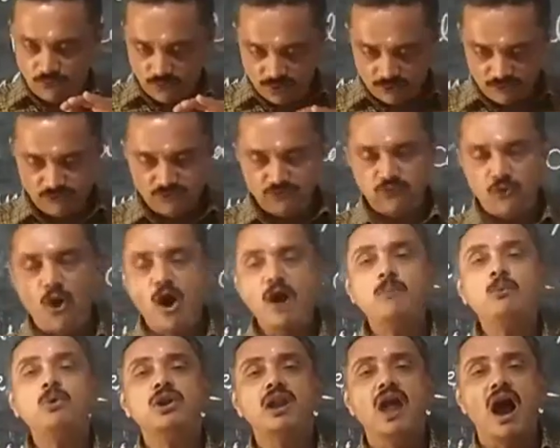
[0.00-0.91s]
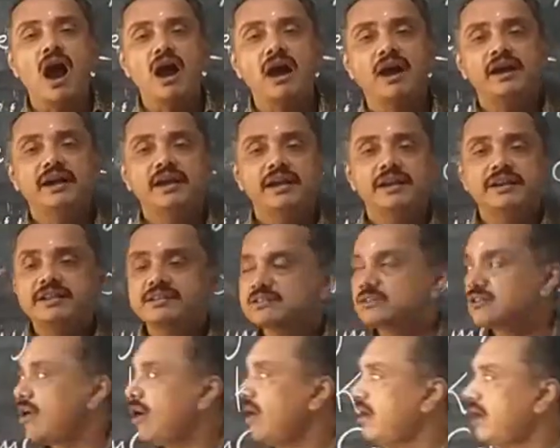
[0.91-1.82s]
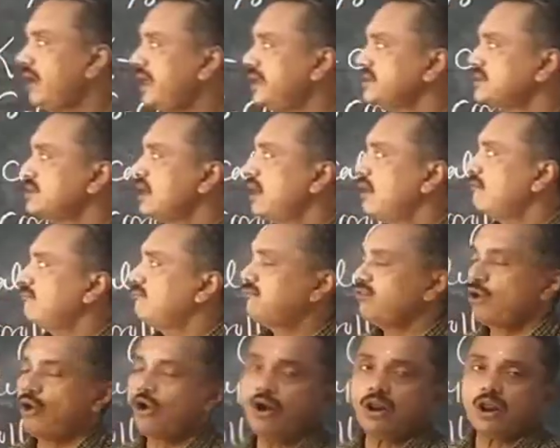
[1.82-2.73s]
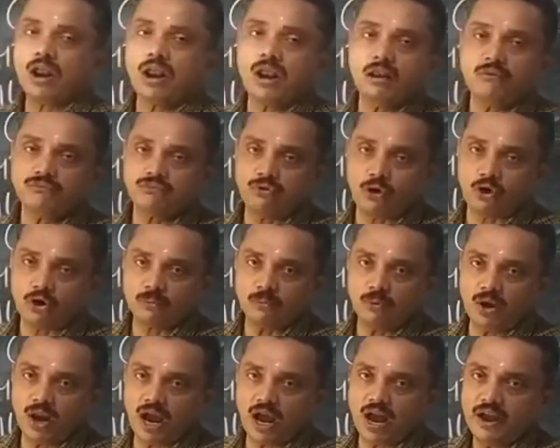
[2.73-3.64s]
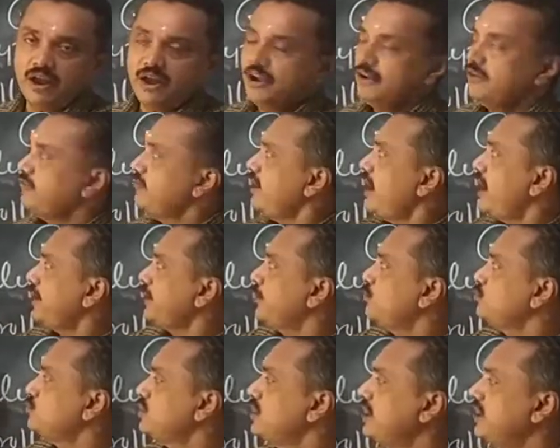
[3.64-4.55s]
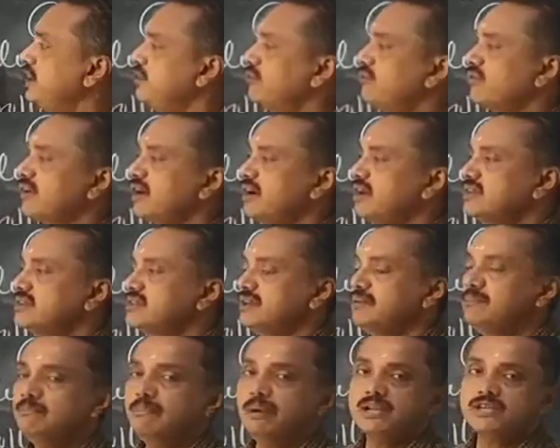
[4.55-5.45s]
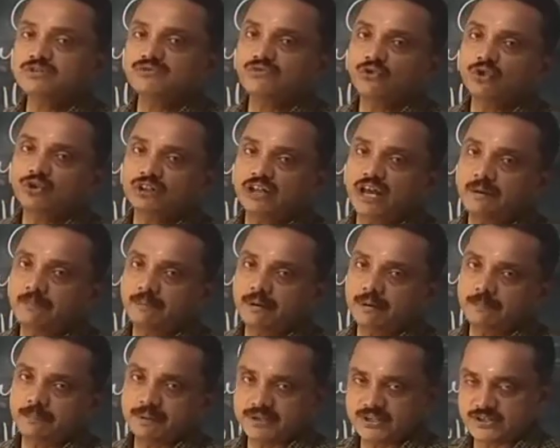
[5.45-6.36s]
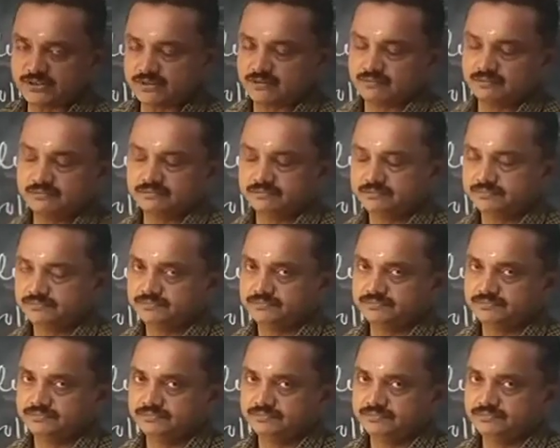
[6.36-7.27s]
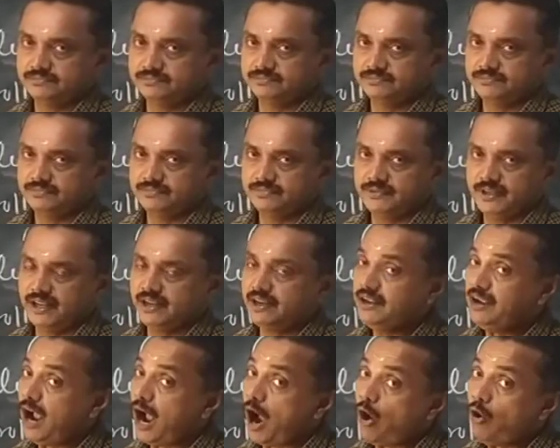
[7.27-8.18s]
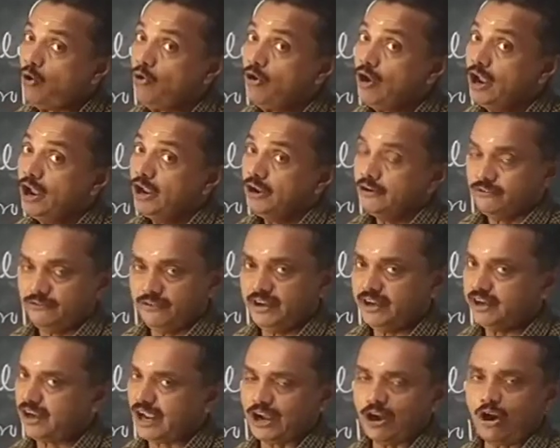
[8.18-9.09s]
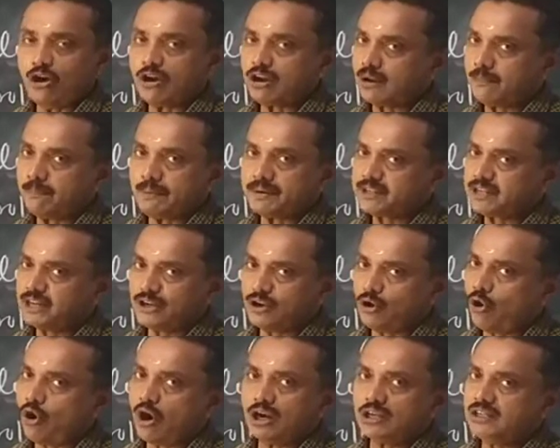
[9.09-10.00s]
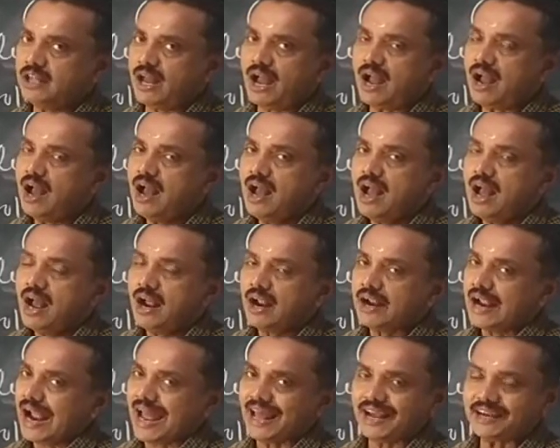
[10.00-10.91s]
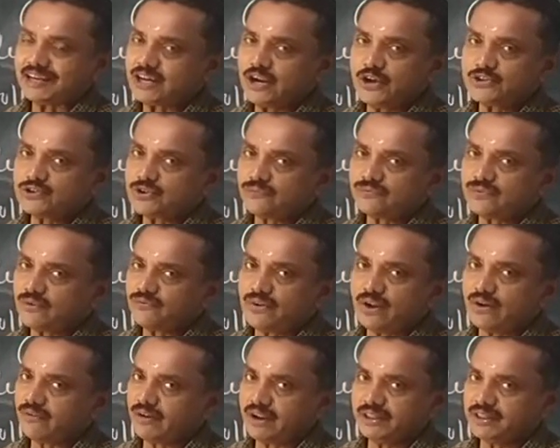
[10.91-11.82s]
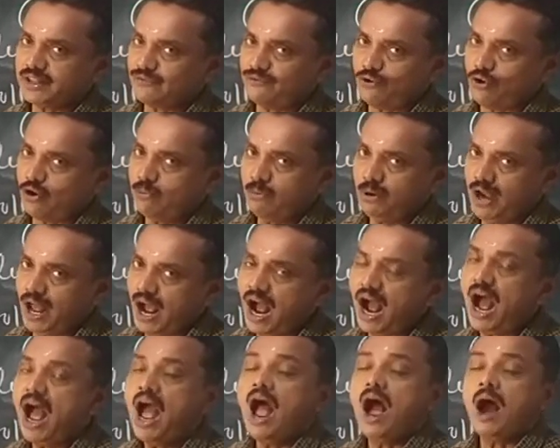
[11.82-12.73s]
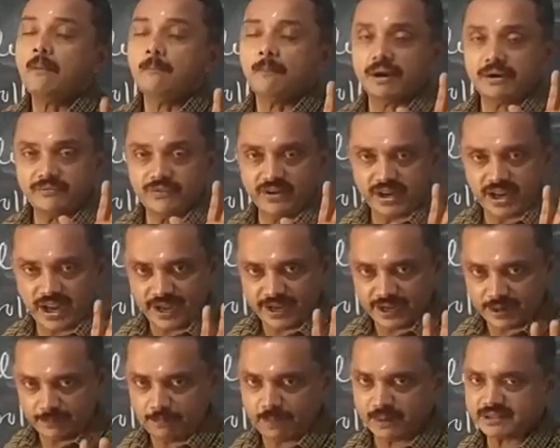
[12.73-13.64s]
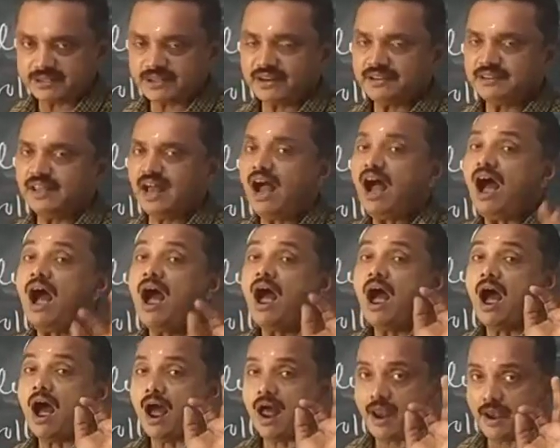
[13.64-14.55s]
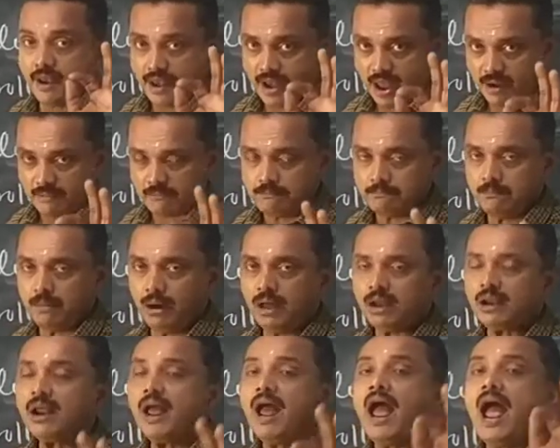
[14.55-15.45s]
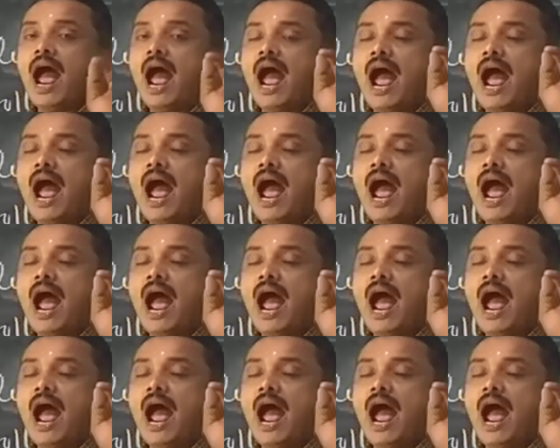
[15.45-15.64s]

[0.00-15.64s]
formula, it is called as floral formula. We are using different symbols for that purpose. Anyhow, we cannot represent all the characters of the flower in the formula, but we can represent the number